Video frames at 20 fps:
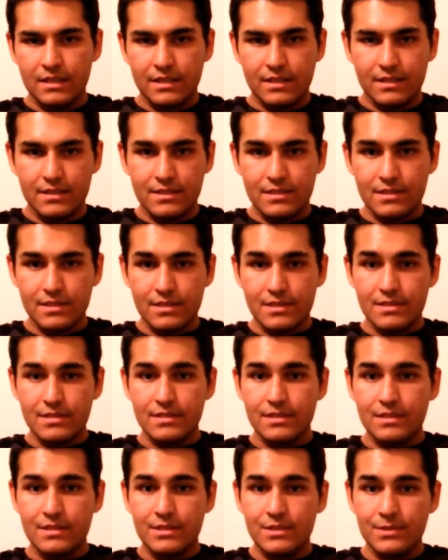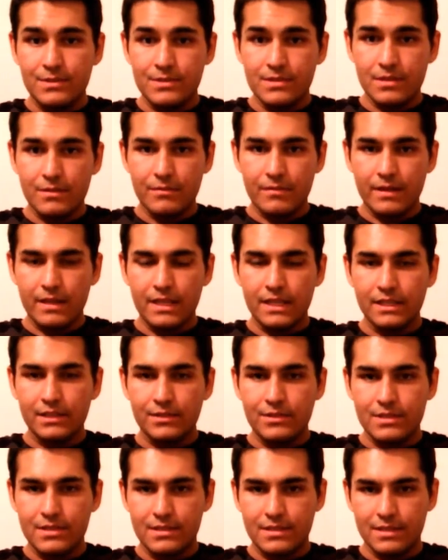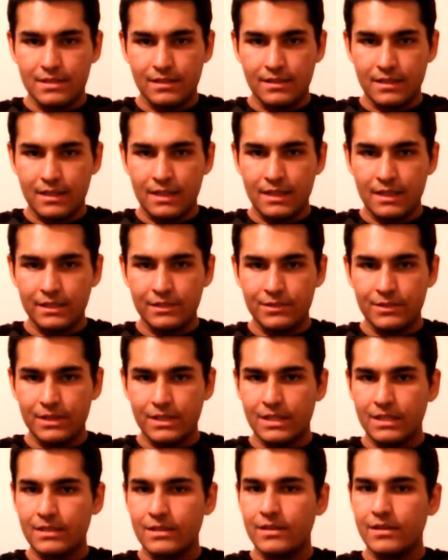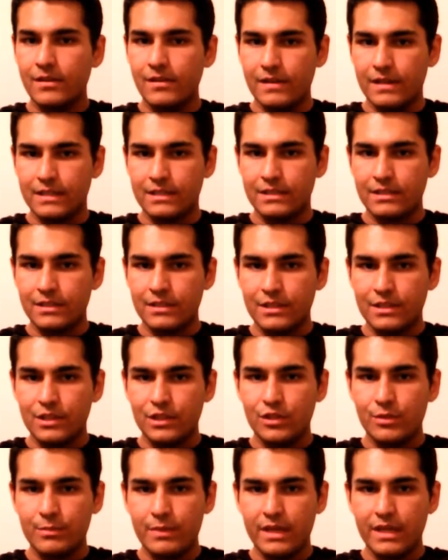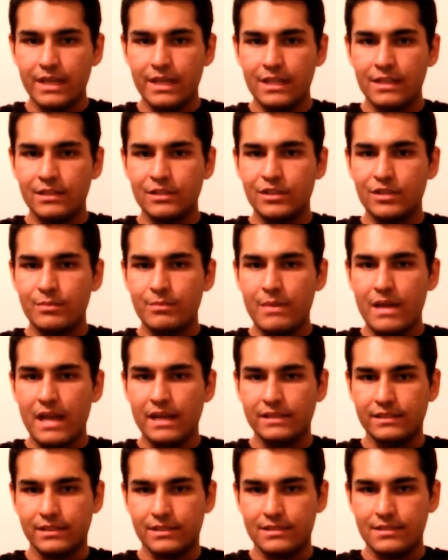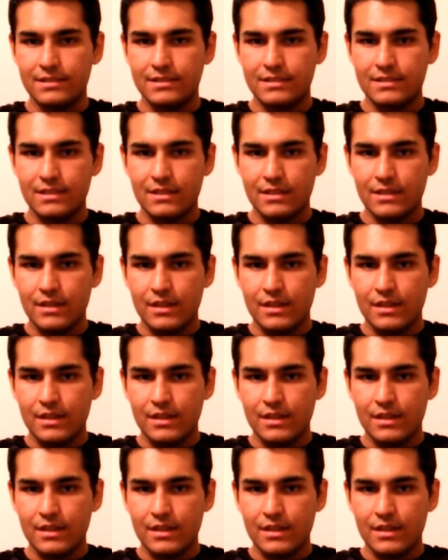concerns the use of electric current to make electromagnets,